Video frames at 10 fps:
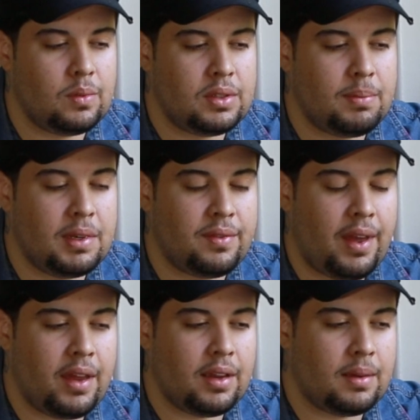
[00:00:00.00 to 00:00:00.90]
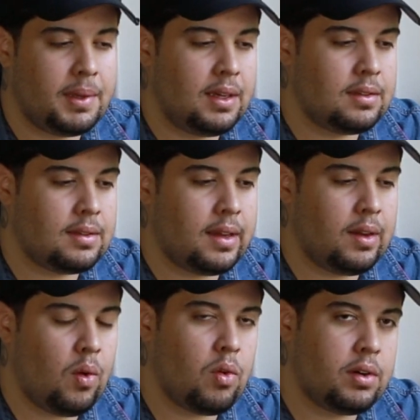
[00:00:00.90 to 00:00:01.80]
it was a bit of a headache because
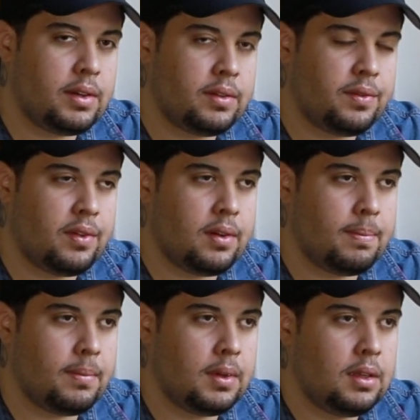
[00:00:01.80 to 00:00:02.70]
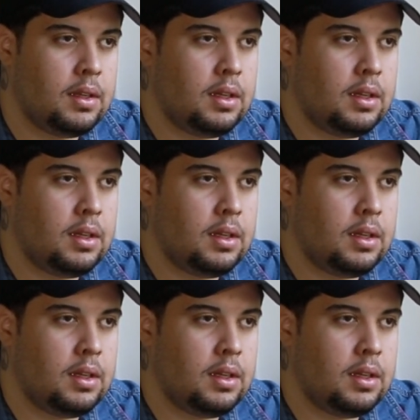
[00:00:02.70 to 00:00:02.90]
I ordered it from